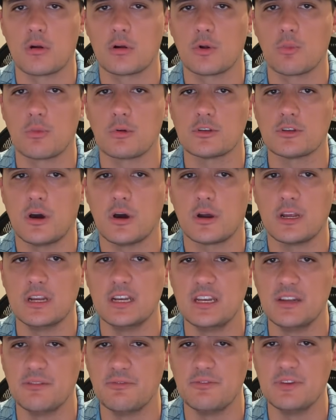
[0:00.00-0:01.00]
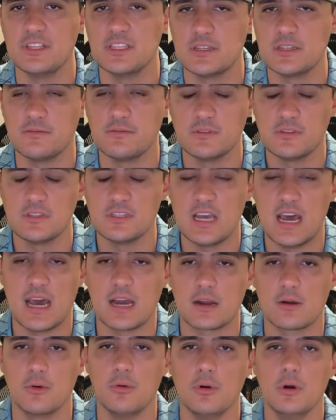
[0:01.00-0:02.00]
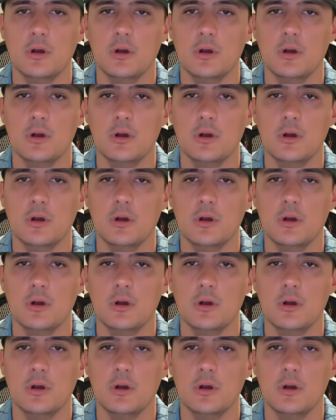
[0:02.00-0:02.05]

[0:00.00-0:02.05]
or we're talking defensive tackle.